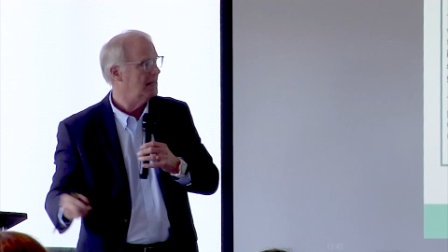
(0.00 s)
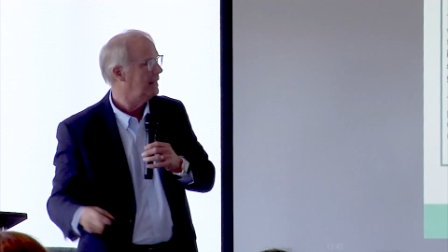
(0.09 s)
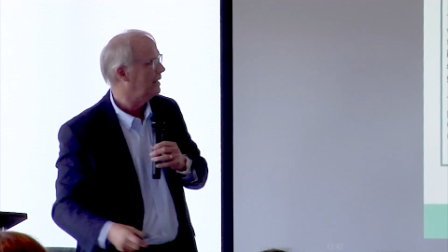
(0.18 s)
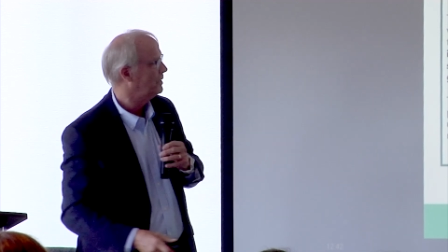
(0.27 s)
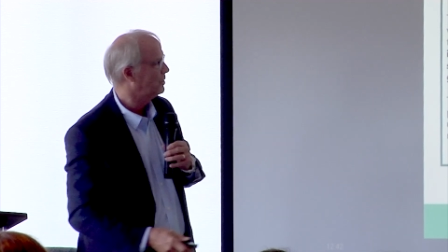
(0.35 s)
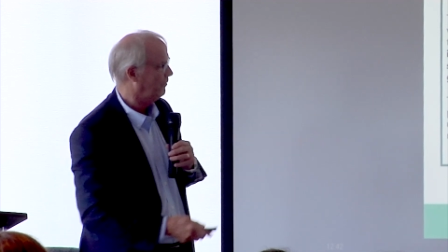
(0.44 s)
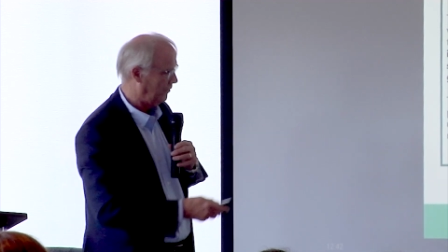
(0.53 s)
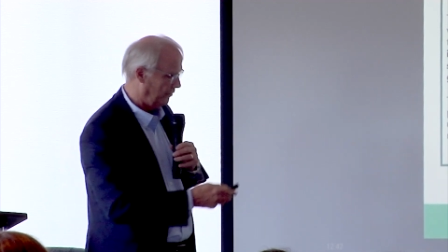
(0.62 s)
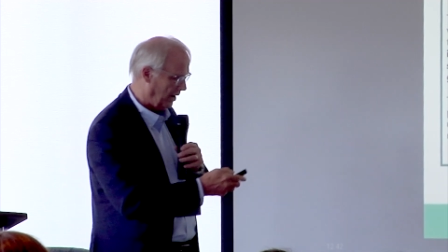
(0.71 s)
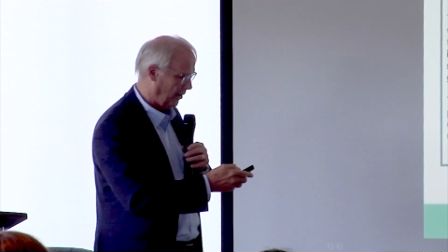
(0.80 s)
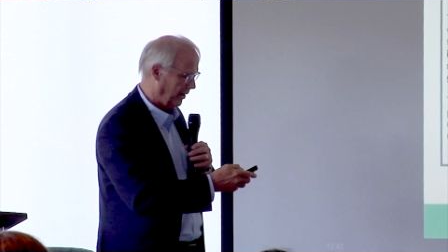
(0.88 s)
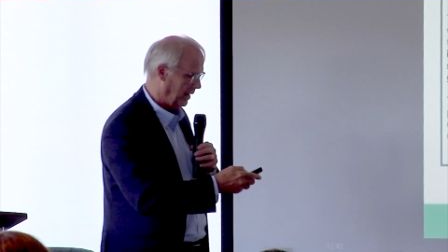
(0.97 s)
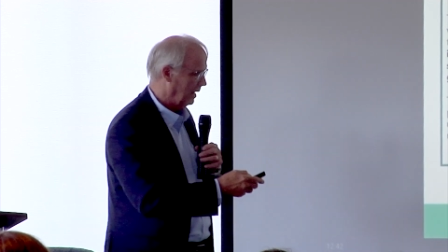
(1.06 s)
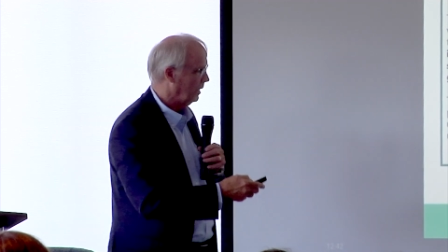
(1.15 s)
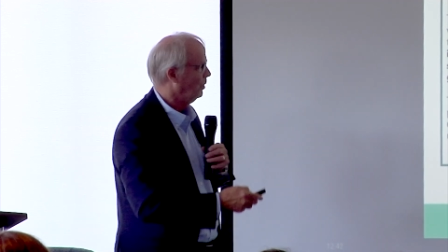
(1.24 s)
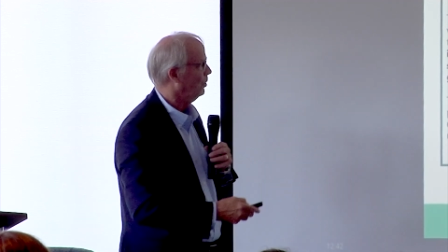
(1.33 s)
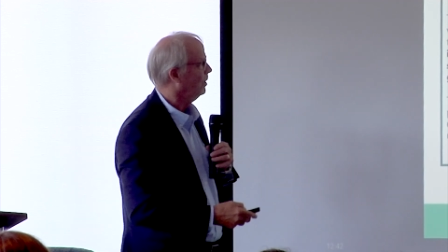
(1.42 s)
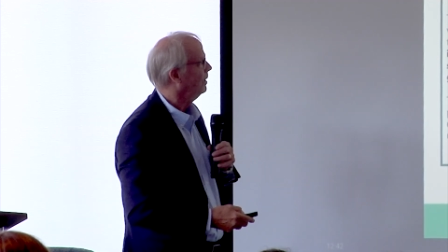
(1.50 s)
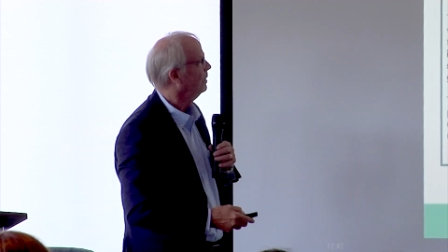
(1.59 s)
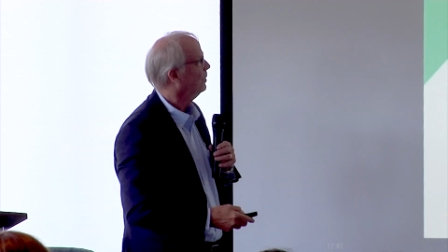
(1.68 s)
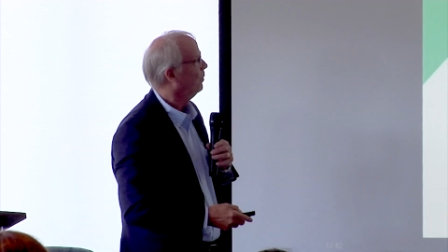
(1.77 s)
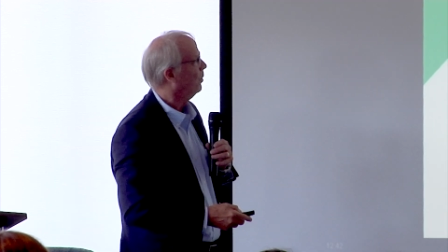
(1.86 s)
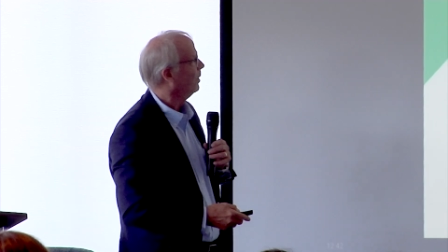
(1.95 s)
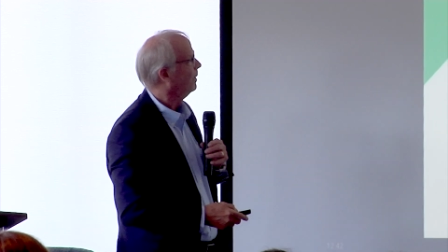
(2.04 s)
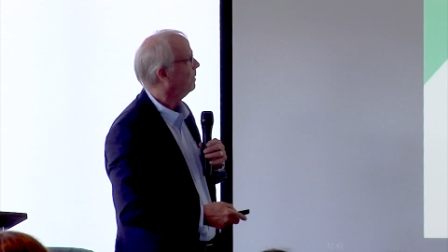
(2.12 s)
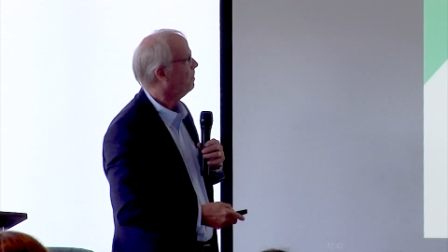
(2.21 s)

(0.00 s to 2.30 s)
It is a very good word.